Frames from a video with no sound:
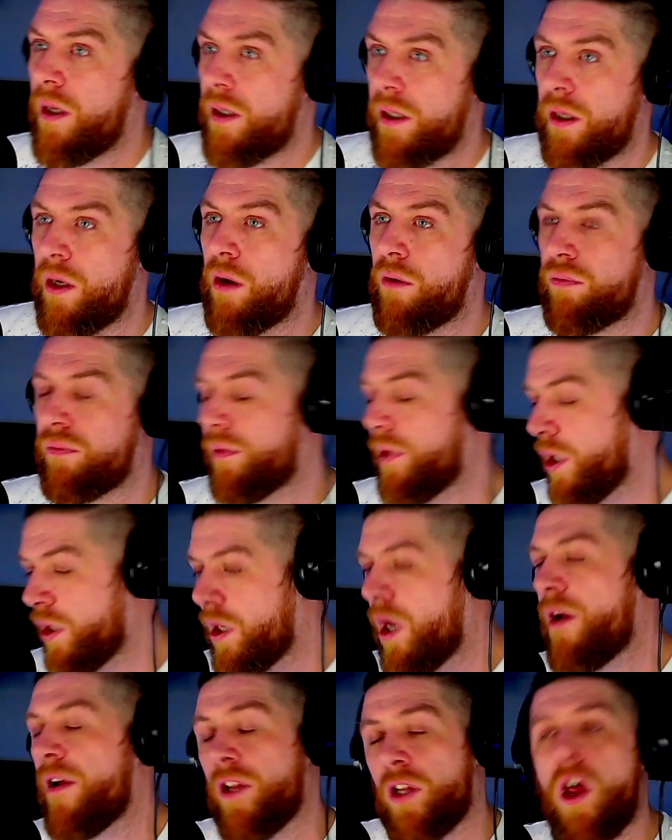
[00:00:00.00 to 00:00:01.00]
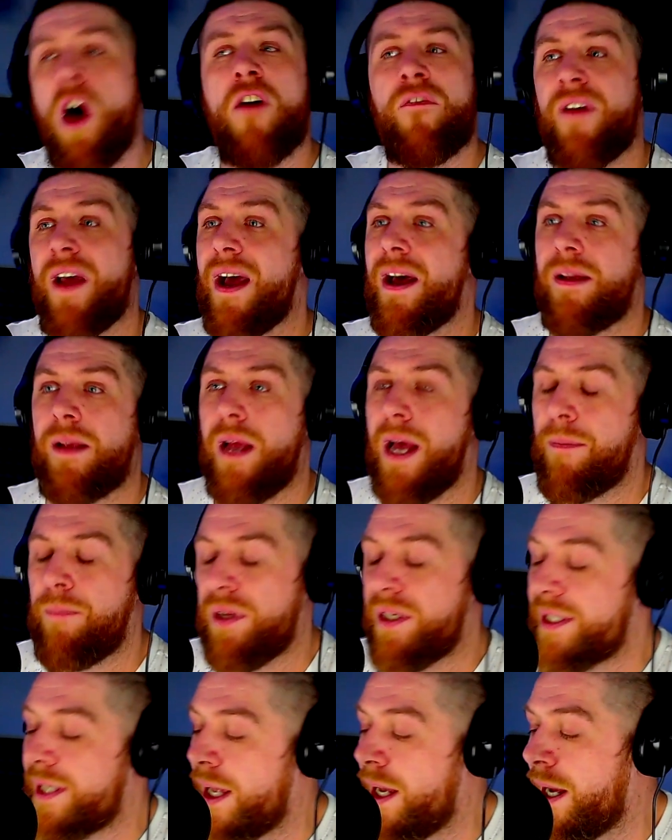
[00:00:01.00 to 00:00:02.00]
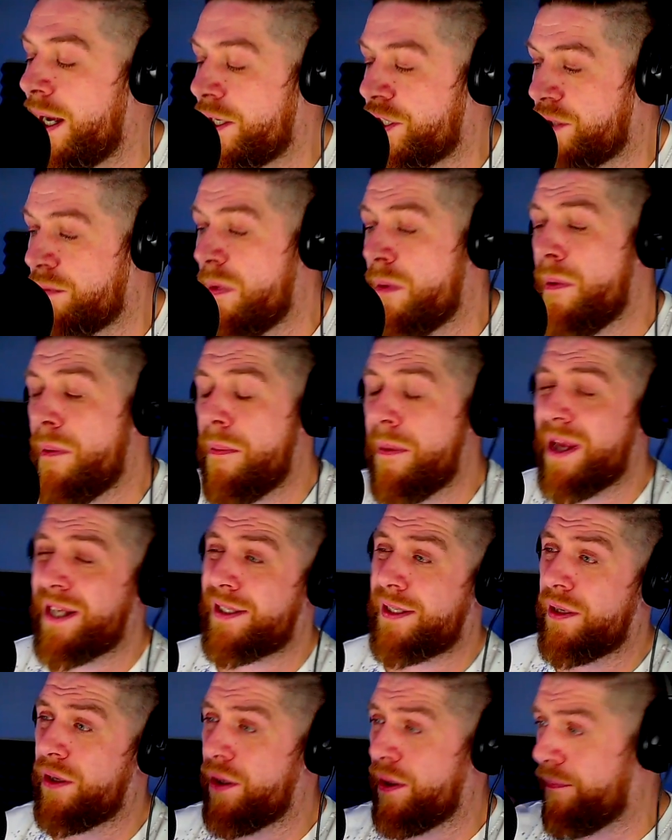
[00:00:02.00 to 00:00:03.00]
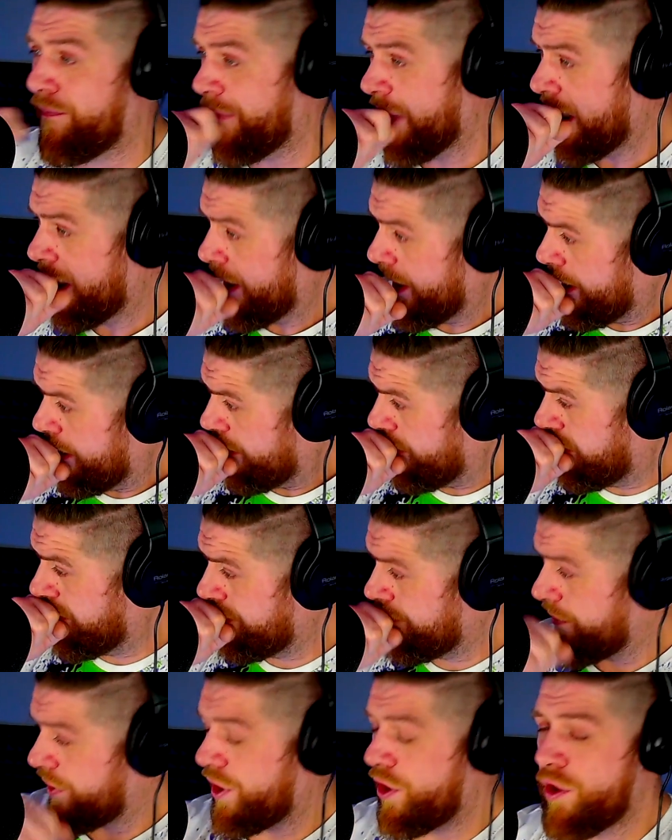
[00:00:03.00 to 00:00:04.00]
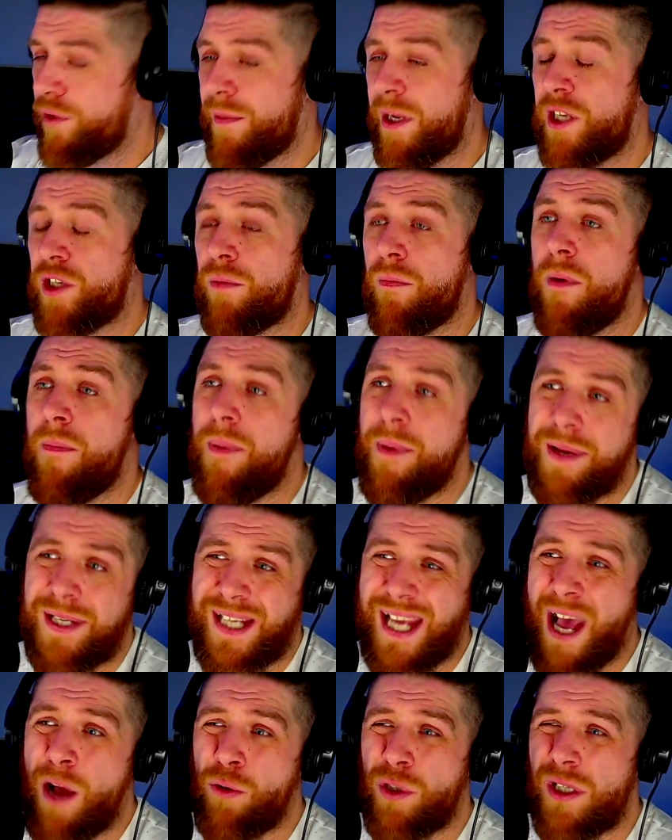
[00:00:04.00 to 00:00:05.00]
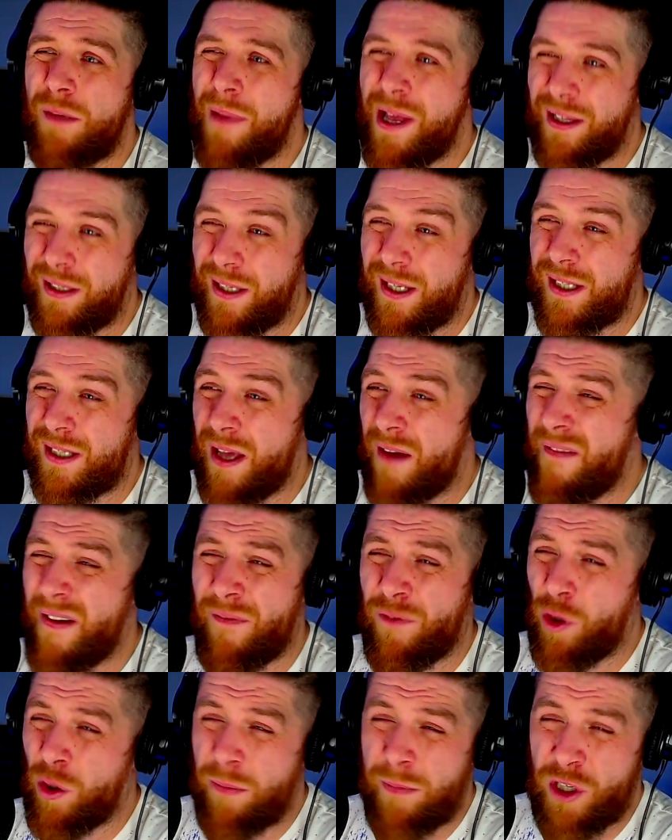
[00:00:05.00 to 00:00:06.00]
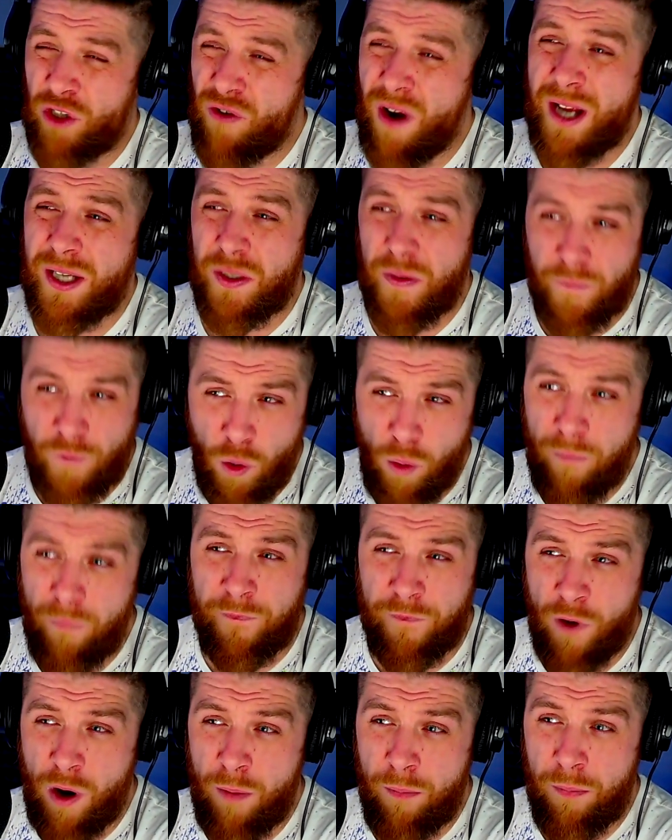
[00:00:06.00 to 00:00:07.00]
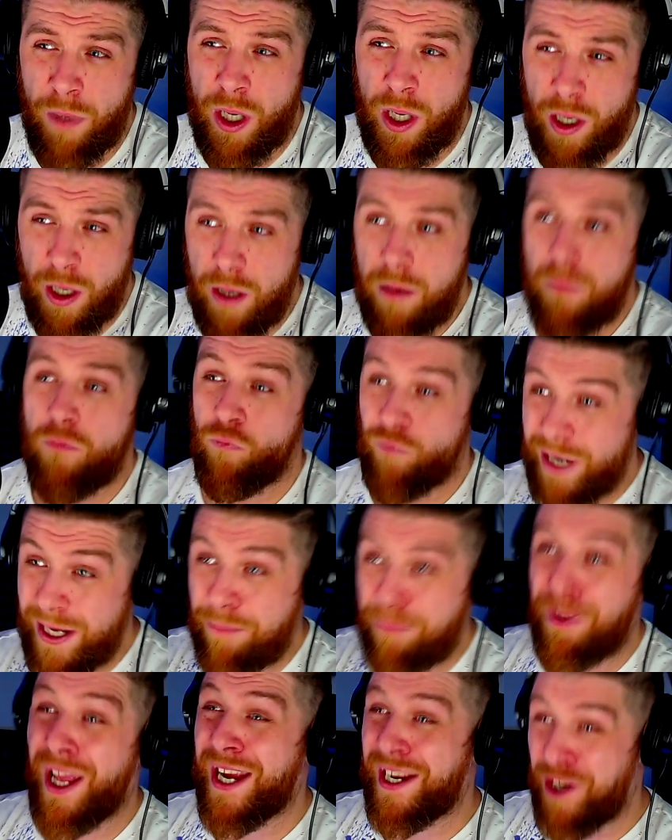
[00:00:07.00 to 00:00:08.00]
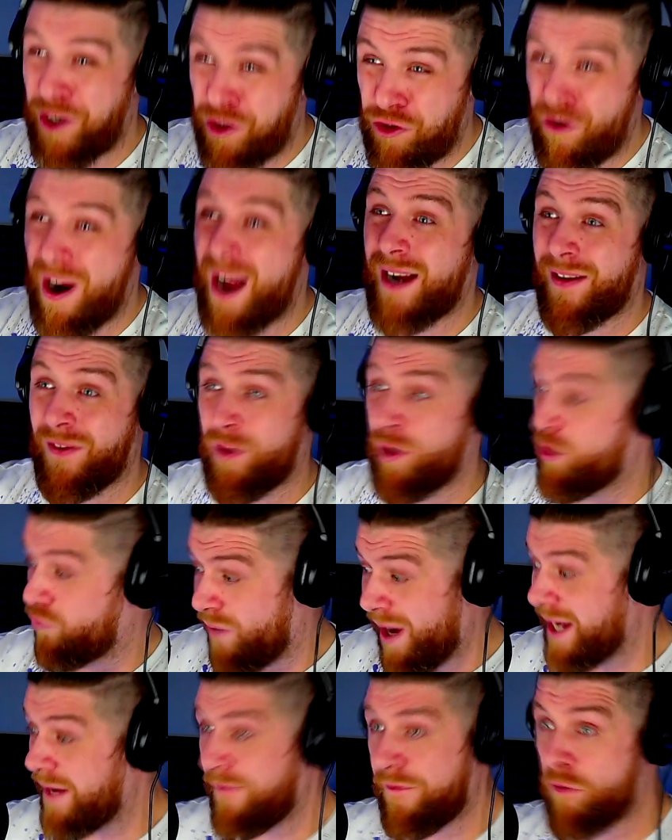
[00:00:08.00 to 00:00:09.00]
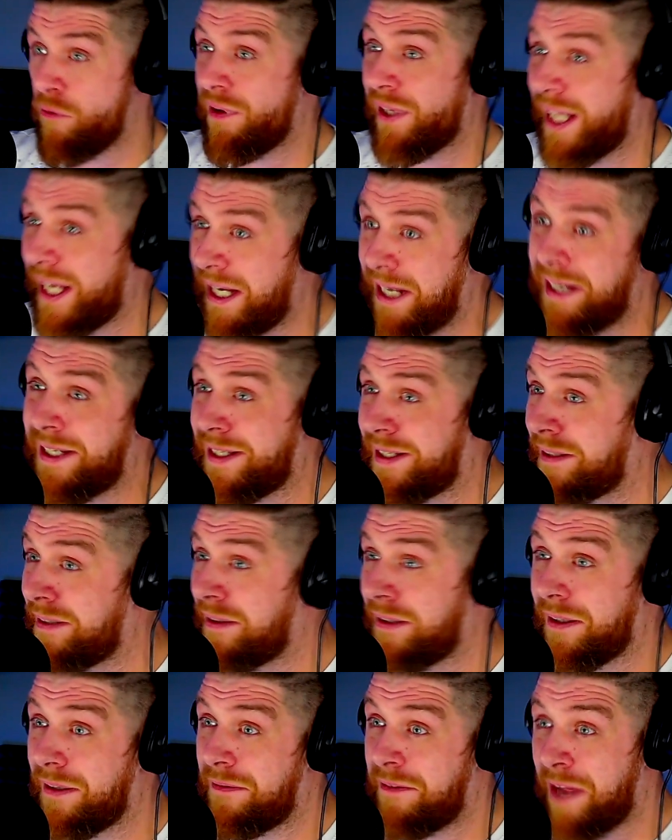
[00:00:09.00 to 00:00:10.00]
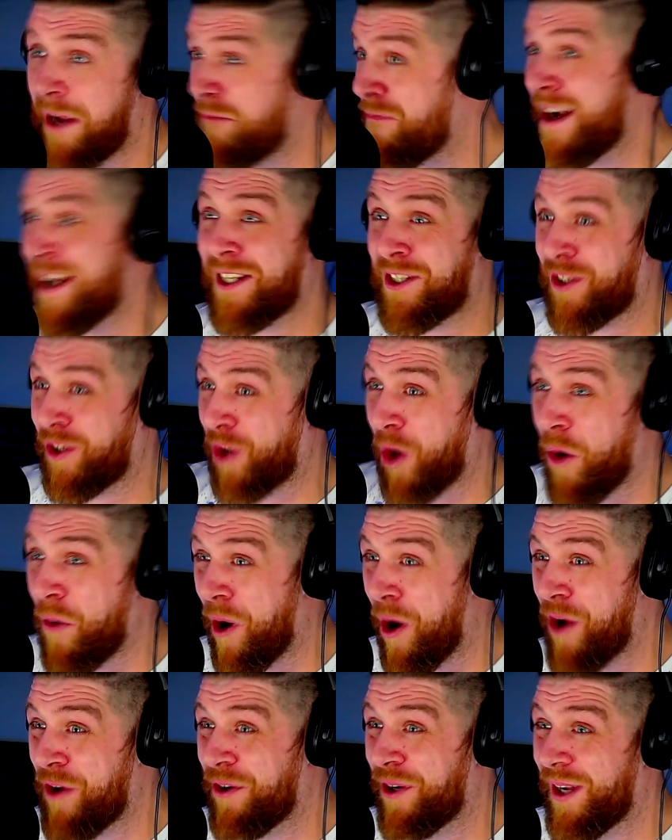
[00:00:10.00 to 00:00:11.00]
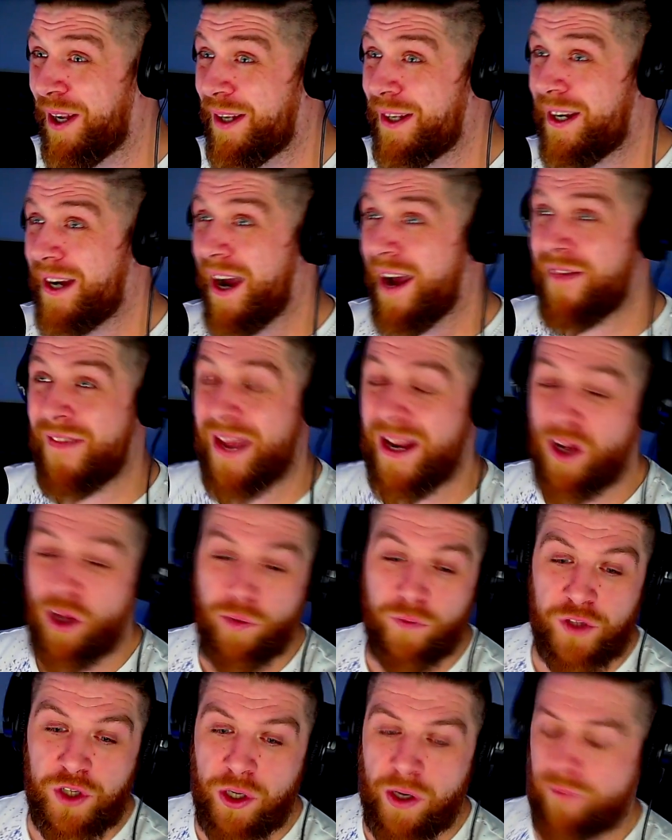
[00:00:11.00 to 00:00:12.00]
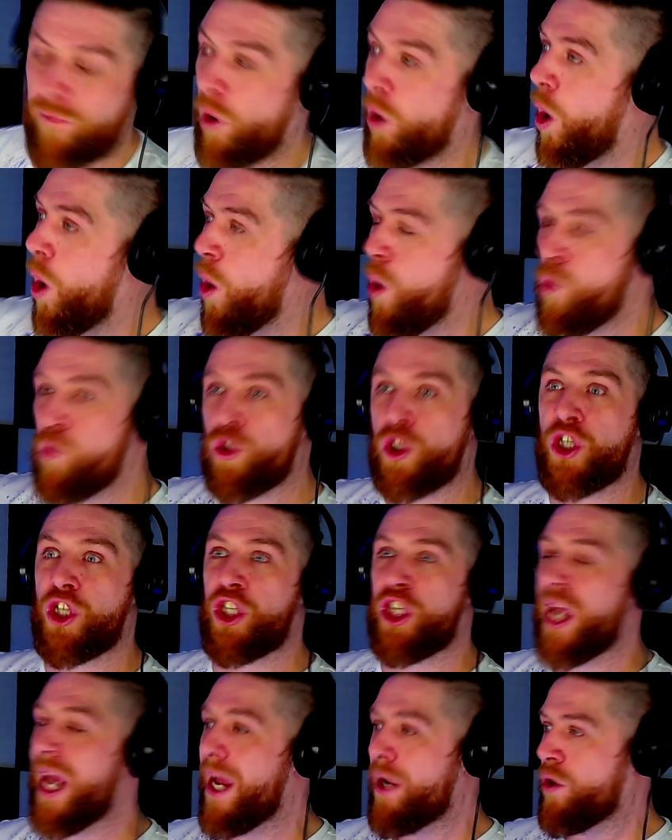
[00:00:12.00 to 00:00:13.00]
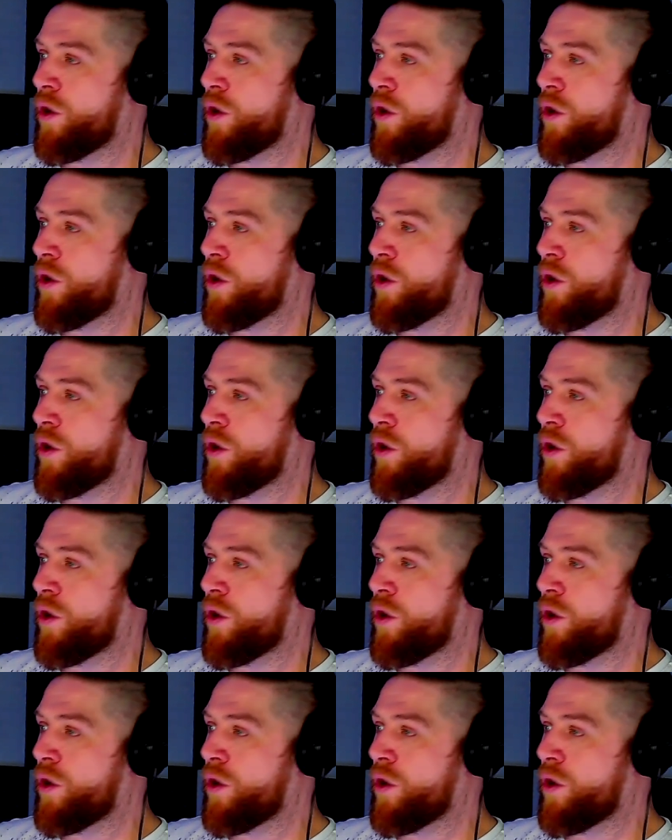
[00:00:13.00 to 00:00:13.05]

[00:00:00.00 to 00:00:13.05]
a lot of it happens like that. Some of my best, some of my best counter melodies that I've ever done in my tracks have come from replaying a track that's ready for release, that I'm ready to go on. Yeah. And then all of a sudden I've got, oh shit,